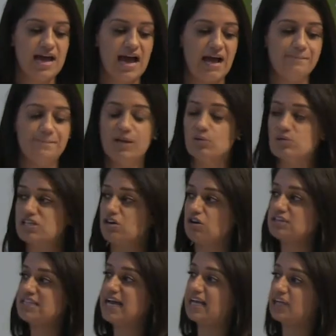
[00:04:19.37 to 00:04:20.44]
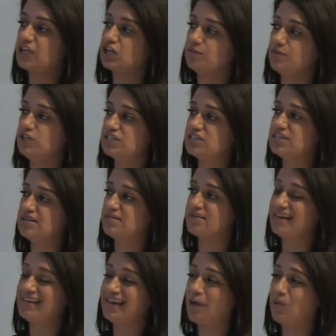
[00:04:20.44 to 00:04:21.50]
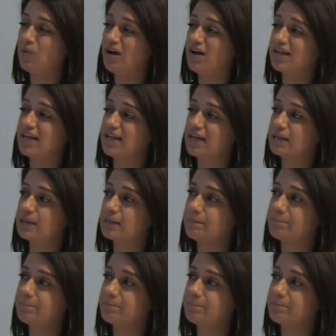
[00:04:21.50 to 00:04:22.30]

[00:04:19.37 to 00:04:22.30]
and building our talent communities and networking.